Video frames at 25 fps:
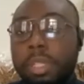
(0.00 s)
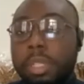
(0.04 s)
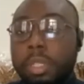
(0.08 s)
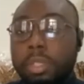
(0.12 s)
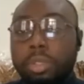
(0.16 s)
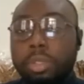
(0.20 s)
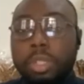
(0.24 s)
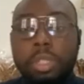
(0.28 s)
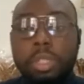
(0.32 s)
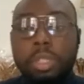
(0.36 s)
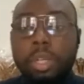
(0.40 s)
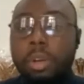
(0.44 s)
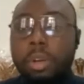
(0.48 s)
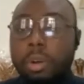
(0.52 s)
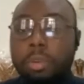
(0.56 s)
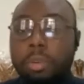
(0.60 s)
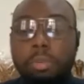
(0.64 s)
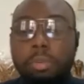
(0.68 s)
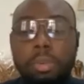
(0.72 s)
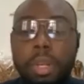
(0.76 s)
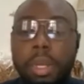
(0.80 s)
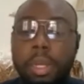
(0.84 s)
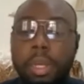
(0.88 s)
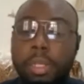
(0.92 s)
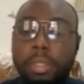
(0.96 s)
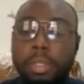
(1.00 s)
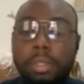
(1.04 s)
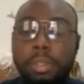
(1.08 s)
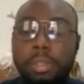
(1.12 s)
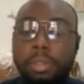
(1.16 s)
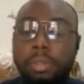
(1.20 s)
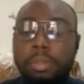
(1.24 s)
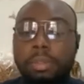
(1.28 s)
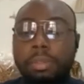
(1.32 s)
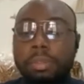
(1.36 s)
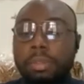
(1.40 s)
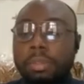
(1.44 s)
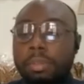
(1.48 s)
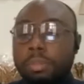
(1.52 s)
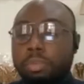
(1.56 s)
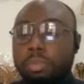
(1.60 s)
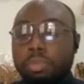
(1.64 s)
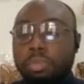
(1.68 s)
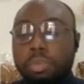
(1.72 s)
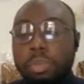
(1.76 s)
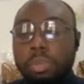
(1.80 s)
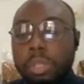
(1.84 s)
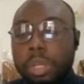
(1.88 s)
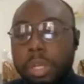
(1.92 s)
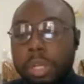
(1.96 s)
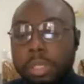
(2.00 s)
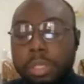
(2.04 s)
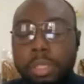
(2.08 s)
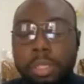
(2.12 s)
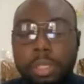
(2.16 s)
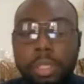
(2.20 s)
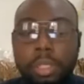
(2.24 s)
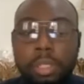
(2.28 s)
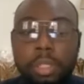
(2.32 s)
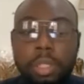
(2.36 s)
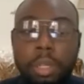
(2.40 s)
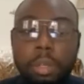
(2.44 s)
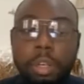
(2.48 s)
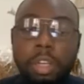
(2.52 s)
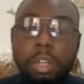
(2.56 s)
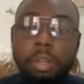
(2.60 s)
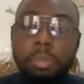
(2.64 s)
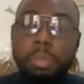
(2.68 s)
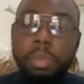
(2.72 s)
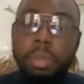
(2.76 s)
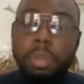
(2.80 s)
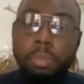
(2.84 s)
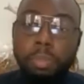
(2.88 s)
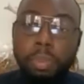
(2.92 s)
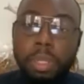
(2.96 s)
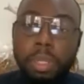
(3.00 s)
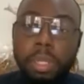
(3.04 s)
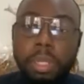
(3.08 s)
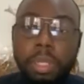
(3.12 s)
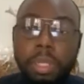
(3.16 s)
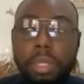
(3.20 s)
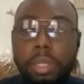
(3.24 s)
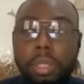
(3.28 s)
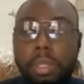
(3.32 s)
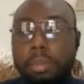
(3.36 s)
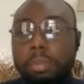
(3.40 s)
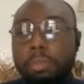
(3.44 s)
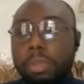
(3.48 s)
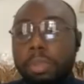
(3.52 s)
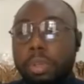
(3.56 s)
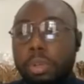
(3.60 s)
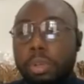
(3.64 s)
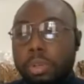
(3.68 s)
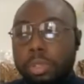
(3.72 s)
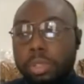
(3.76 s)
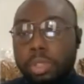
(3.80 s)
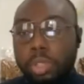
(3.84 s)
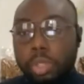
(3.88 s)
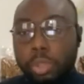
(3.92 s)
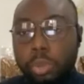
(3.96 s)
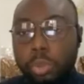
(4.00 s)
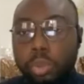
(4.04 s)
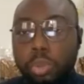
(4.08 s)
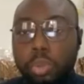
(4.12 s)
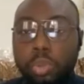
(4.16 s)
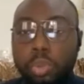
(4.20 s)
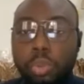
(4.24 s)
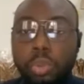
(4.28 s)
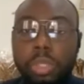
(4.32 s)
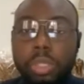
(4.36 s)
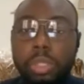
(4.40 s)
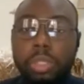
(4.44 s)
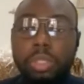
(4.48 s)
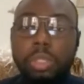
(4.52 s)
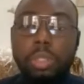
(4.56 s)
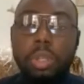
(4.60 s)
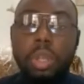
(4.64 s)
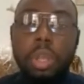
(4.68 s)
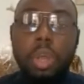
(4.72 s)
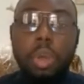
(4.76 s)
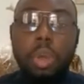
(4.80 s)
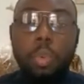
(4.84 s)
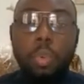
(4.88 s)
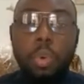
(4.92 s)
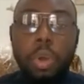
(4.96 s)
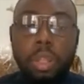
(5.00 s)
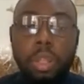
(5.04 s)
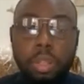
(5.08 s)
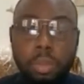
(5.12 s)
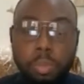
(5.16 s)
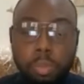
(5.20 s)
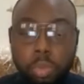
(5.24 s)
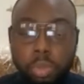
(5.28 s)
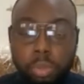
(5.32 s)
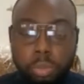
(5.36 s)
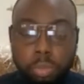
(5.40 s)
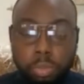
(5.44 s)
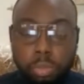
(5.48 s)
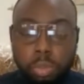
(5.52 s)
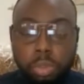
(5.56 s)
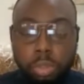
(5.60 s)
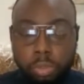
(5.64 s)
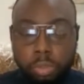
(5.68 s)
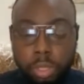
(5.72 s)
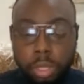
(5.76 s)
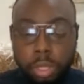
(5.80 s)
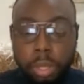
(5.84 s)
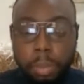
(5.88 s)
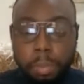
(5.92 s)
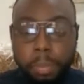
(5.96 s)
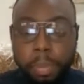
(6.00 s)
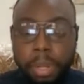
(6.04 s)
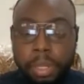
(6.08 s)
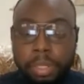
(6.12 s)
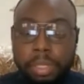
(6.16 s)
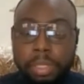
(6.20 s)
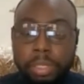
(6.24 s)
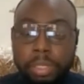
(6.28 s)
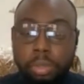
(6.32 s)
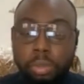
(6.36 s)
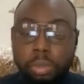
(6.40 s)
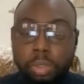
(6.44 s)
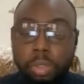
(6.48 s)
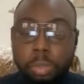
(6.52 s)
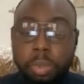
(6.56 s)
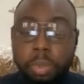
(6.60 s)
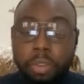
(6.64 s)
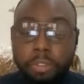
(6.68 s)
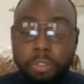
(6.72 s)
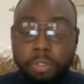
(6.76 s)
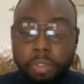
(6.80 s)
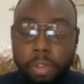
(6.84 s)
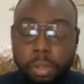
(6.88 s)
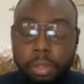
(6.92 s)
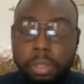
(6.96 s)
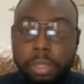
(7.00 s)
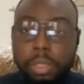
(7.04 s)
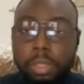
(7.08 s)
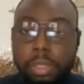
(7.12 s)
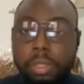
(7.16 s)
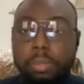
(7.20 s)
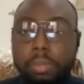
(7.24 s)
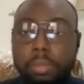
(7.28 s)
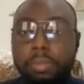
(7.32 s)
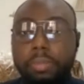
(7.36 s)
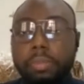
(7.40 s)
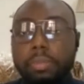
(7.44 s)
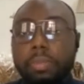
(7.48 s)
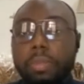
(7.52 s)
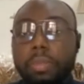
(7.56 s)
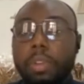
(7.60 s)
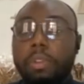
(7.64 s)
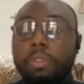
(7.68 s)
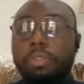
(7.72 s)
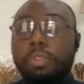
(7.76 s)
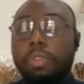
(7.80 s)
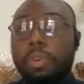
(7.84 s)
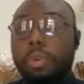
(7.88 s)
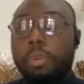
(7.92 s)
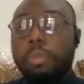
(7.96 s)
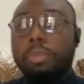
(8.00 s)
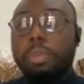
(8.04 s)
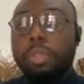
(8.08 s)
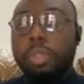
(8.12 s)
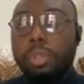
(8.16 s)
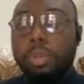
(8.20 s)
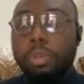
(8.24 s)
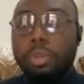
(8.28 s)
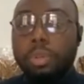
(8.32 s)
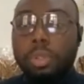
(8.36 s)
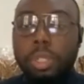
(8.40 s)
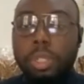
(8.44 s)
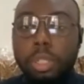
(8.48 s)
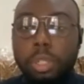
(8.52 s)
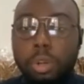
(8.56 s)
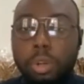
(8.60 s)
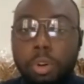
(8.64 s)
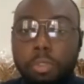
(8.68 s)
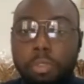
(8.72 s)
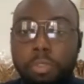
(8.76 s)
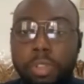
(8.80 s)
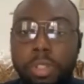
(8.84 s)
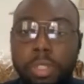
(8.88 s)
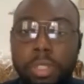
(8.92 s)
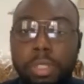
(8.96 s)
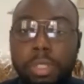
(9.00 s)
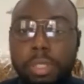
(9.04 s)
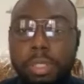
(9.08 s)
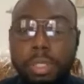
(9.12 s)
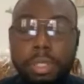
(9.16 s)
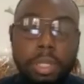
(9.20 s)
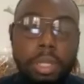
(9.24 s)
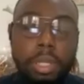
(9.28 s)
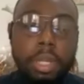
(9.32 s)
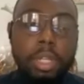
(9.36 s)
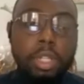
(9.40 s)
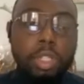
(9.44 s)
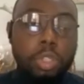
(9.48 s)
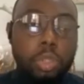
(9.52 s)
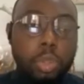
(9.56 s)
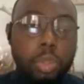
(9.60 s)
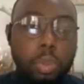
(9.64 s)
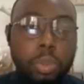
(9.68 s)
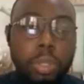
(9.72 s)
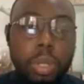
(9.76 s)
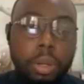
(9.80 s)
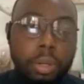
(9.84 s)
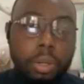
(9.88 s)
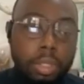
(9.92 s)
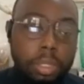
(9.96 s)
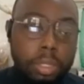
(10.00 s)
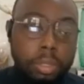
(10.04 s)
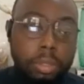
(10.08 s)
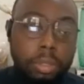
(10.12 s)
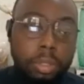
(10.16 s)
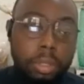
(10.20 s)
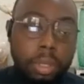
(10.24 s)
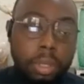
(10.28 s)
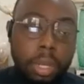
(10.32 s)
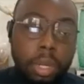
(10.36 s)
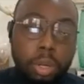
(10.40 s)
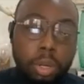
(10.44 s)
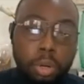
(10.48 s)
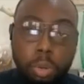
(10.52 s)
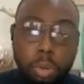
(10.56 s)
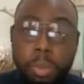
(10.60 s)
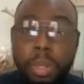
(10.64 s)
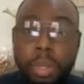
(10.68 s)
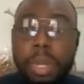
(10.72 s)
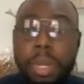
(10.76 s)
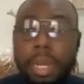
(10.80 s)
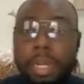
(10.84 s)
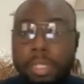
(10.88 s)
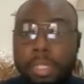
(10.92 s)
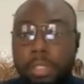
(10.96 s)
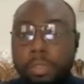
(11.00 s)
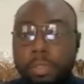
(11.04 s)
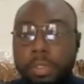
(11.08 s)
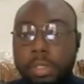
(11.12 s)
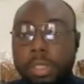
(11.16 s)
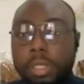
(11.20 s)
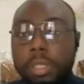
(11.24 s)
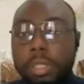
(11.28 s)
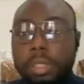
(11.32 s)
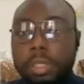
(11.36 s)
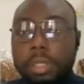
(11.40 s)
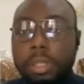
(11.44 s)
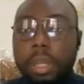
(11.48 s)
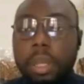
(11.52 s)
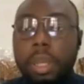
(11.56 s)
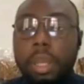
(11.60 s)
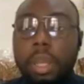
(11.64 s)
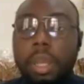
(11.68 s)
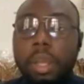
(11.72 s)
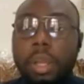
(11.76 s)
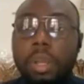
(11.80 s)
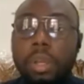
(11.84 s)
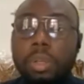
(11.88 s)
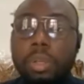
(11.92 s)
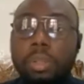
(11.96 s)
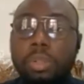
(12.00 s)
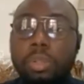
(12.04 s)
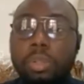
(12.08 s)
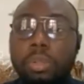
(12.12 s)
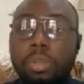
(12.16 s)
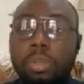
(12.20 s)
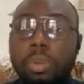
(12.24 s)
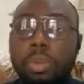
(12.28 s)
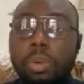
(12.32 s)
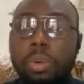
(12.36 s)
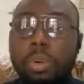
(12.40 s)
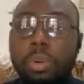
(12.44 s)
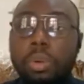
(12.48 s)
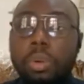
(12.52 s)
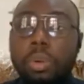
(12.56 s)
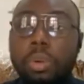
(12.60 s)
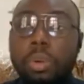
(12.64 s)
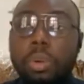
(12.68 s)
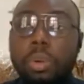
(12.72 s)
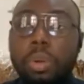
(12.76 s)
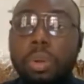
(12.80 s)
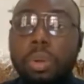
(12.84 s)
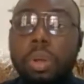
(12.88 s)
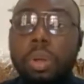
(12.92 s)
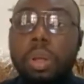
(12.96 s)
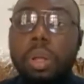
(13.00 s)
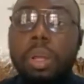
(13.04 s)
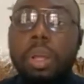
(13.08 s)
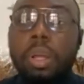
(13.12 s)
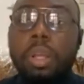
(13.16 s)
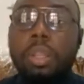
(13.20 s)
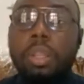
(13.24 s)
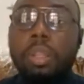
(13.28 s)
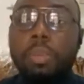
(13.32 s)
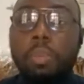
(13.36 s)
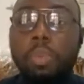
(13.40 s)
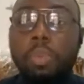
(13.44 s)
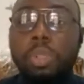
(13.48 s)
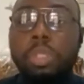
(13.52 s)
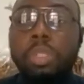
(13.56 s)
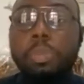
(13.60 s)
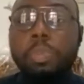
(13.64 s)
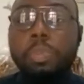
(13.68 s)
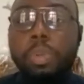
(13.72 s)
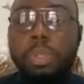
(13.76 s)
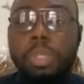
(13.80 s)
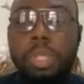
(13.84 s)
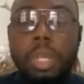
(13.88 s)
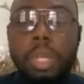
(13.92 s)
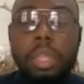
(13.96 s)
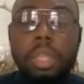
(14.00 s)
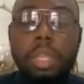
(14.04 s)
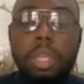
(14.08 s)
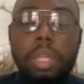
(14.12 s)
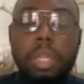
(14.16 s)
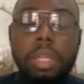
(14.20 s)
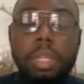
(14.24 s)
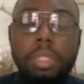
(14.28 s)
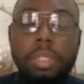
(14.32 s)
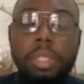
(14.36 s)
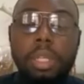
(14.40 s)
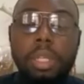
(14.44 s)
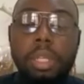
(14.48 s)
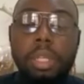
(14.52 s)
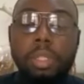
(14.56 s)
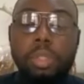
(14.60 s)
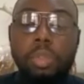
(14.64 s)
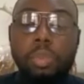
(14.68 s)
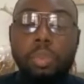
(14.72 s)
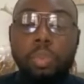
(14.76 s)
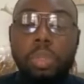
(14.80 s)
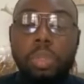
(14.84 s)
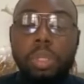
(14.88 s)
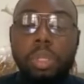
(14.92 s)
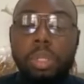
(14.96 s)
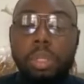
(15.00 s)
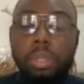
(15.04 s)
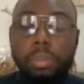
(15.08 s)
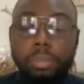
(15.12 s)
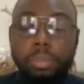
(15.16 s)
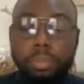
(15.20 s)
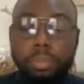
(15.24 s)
interest income lines are still a little bit bleak because Q2 is where the most of the impact is going to be felt from the COVID slowdown in economic activities. So the most important thing is that we